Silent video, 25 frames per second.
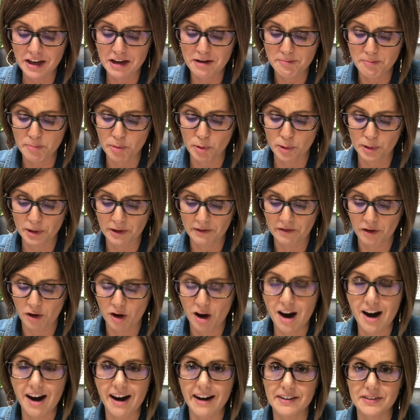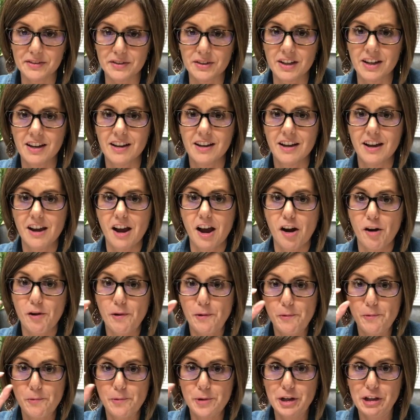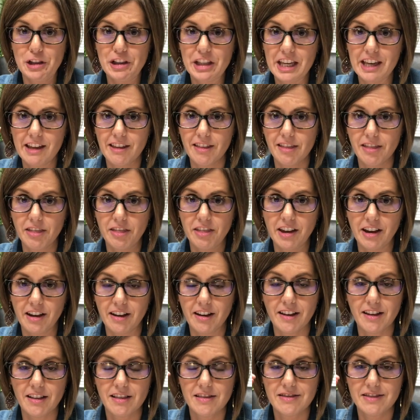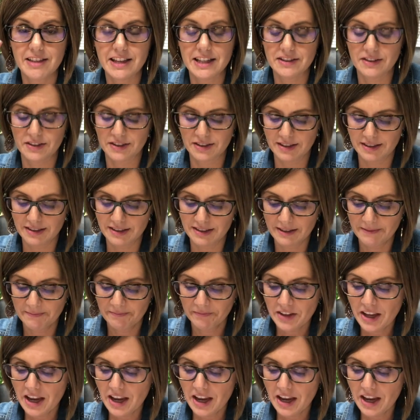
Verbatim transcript: in both of her eyes really thick lenses.